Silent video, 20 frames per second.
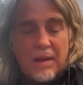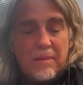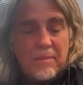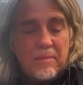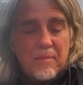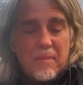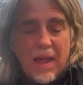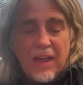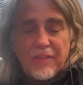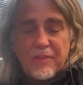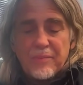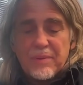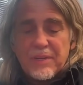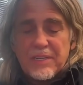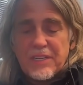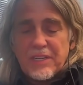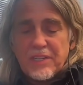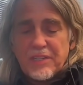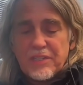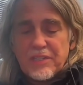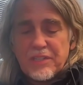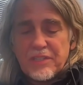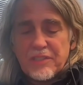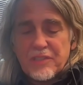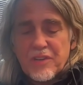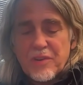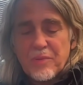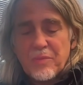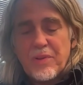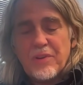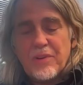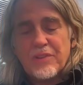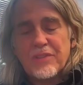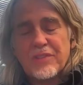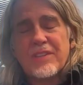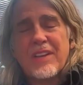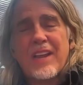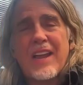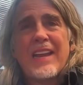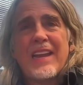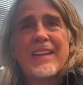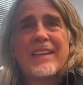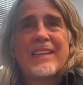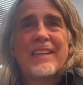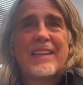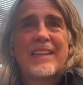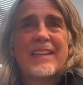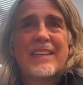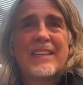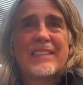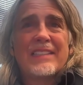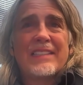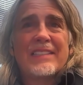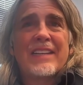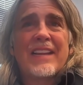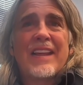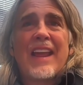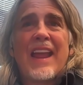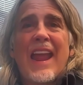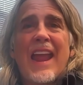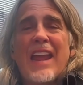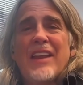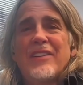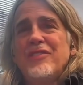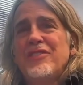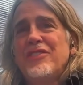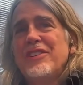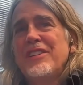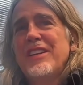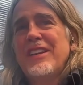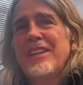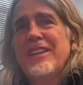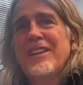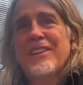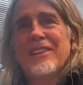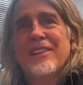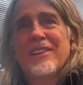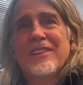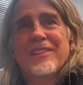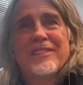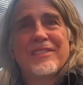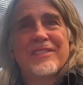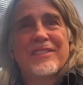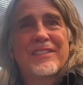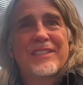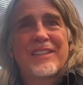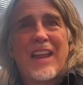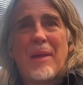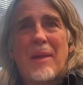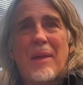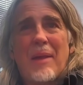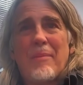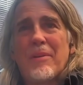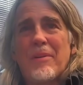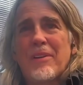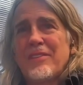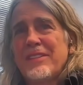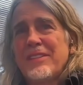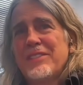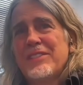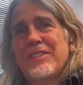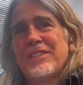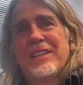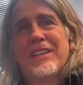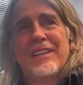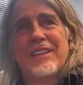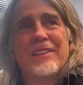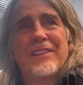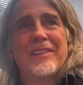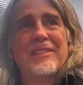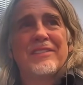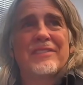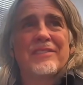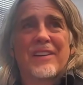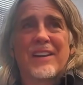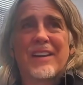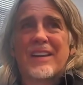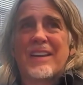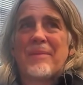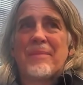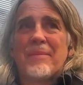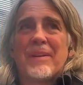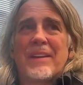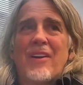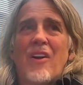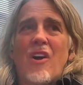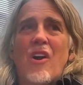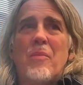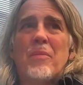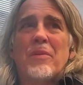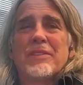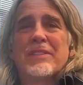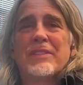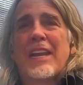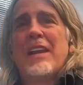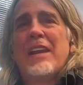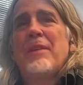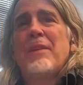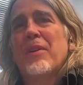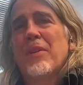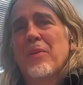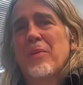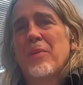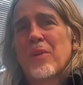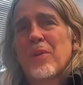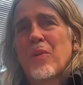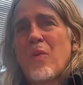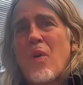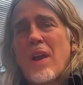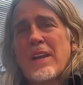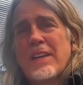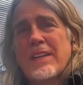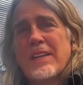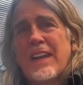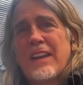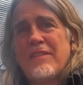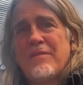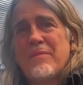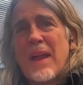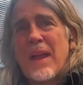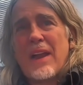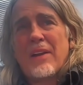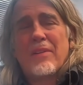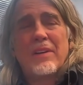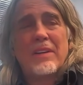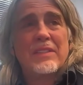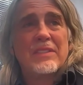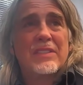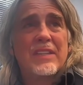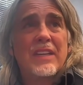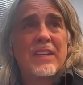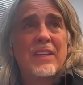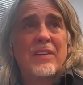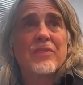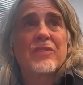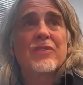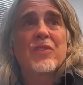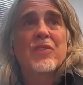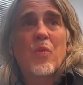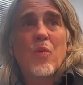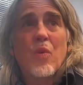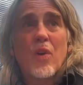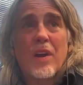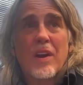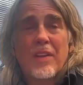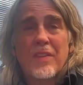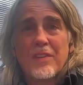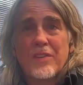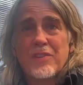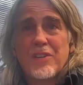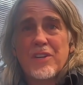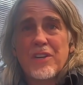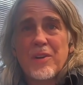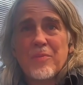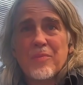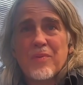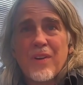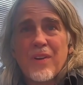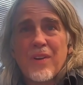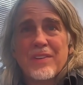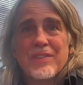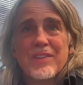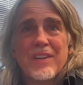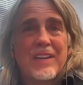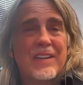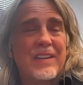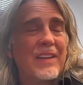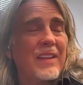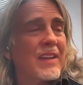mathematicians, computer scientists, engineers, chemical engineers, right? I mean, almost anybody with a quantitative background and skills to work on the Genome Project